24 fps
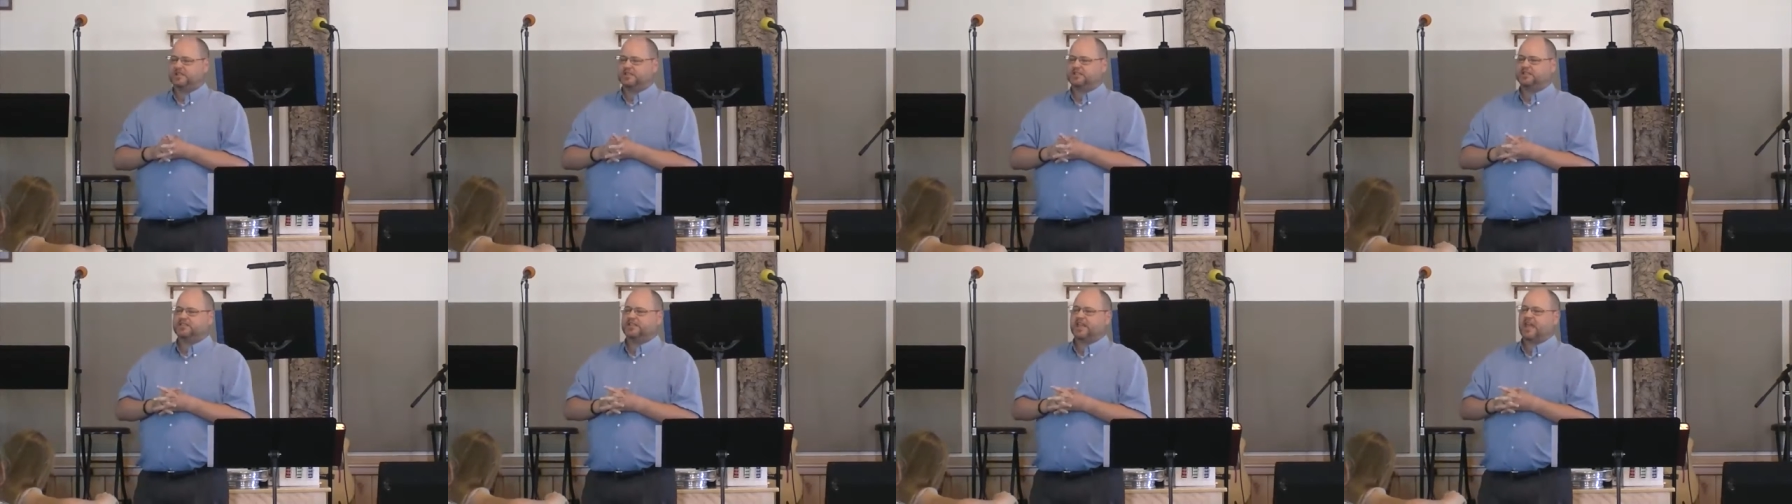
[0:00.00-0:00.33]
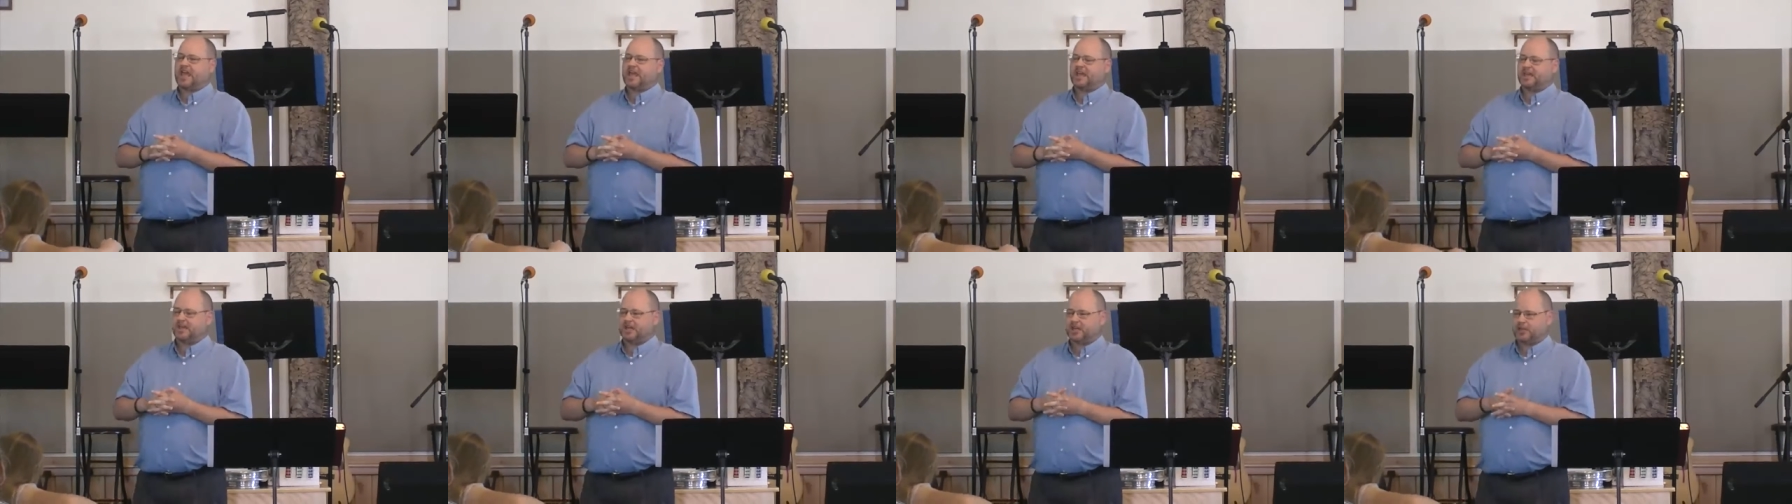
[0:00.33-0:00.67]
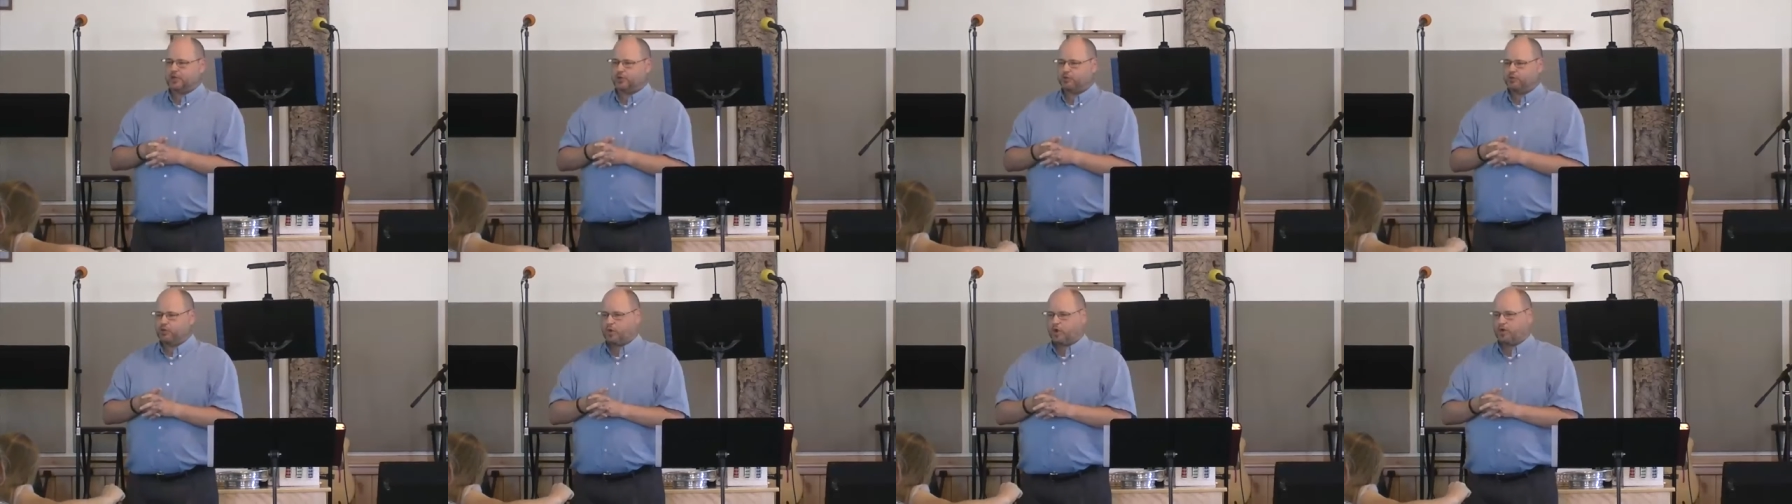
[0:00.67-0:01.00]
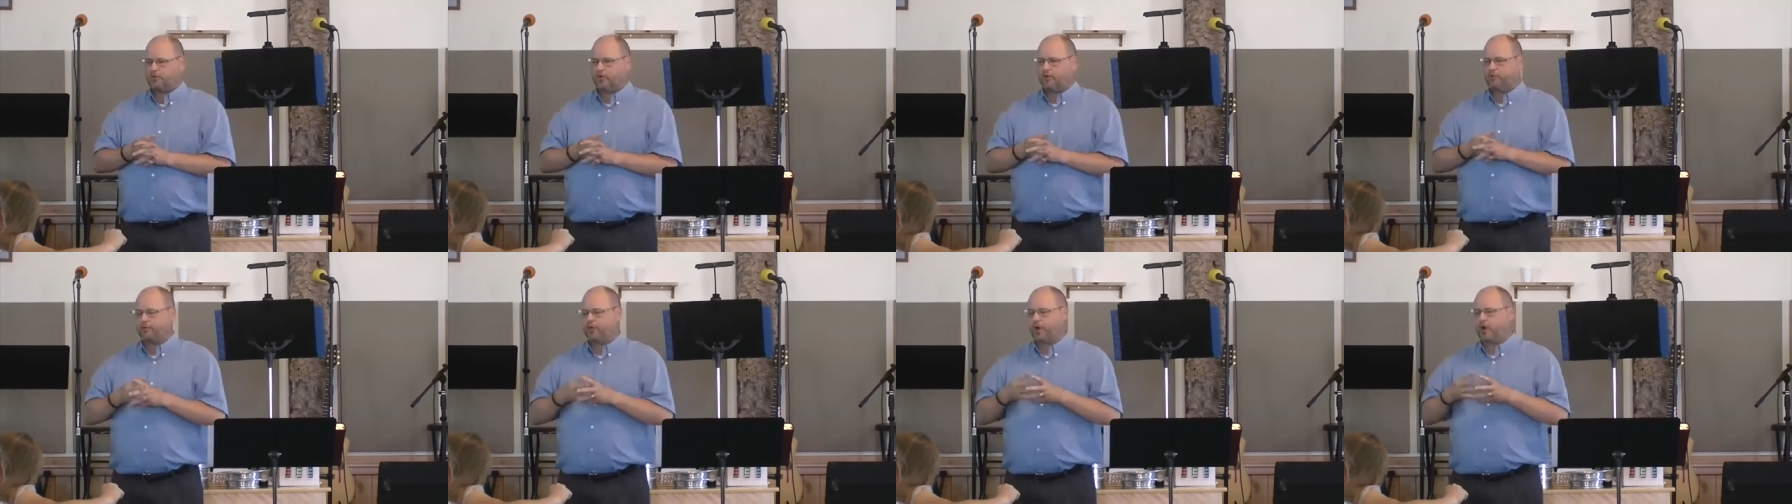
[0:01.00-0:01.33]
insanity
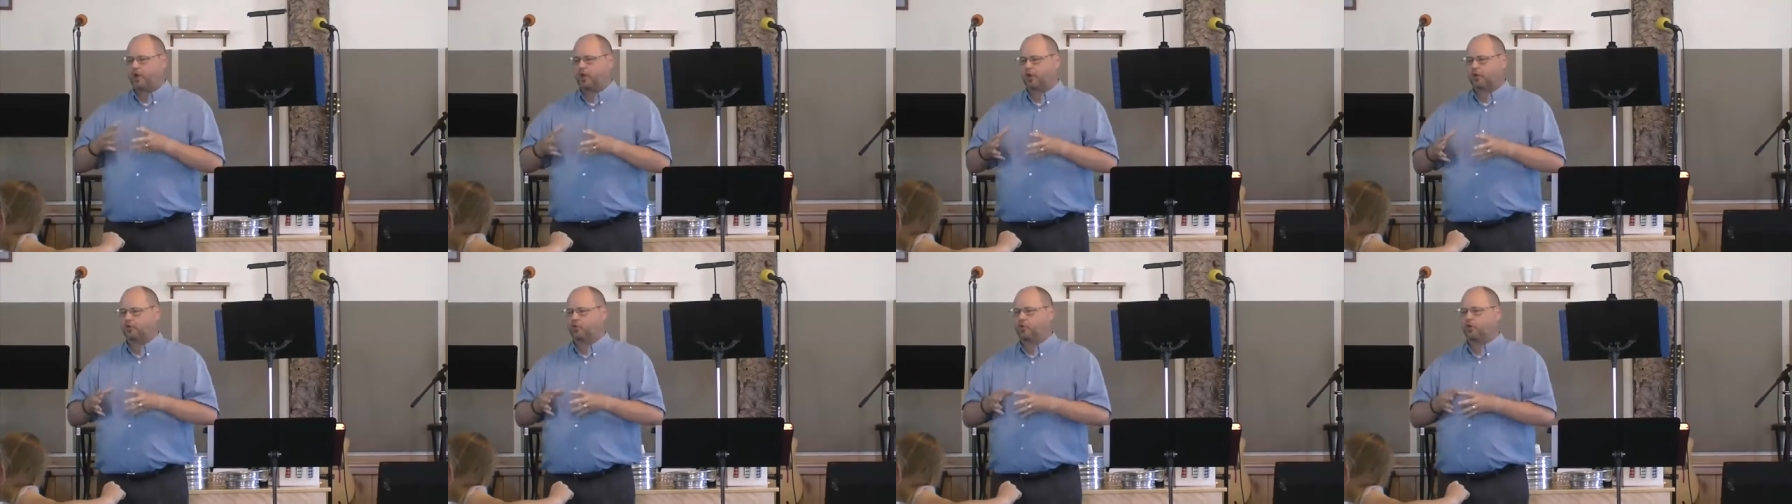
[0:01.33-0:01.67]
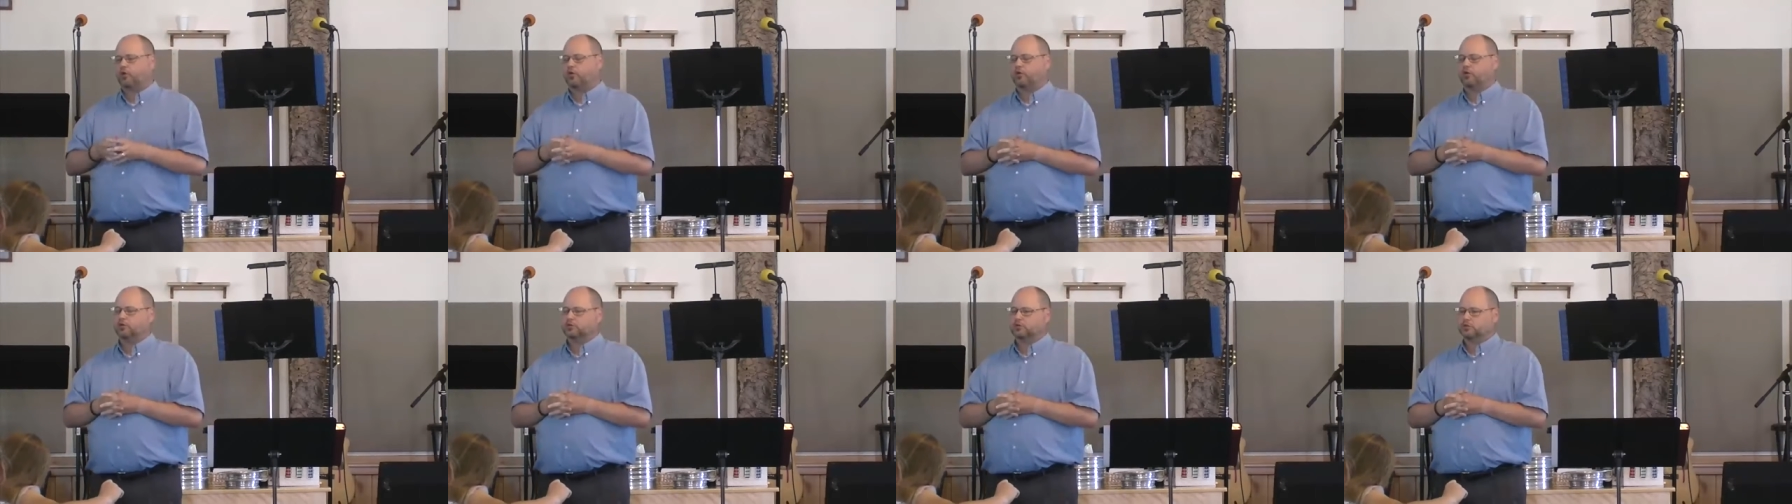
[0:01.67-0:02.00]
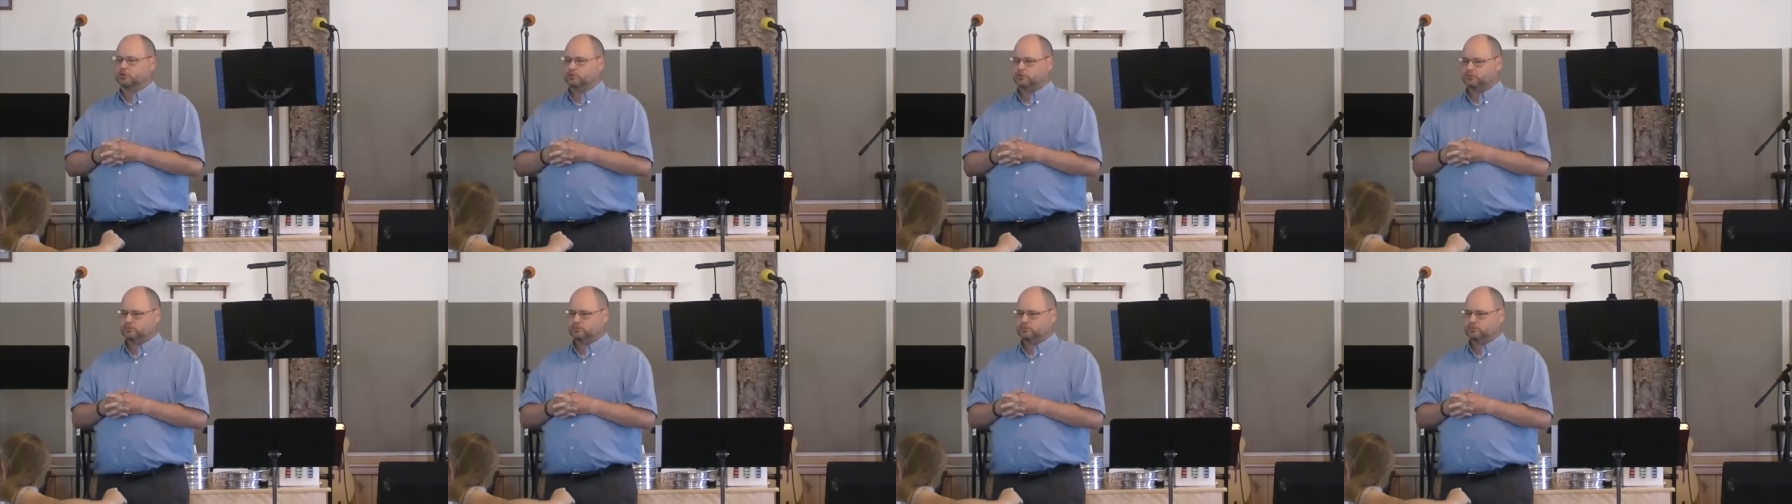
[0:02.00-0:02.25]
of a fallen world.